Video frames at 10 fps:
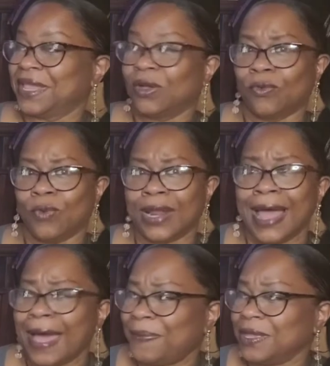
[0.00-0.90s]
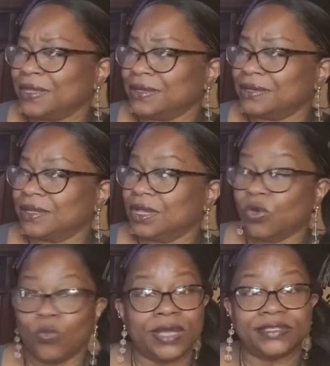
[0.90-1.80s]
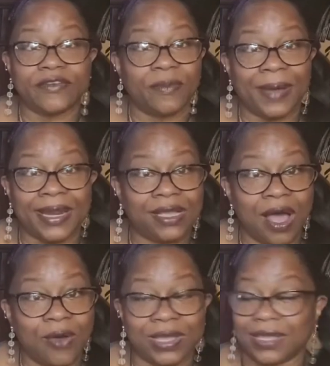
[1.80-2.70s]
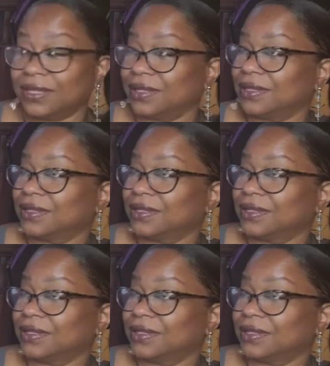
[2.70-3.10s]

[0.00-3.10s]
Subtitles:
What happened? Where's everybody going?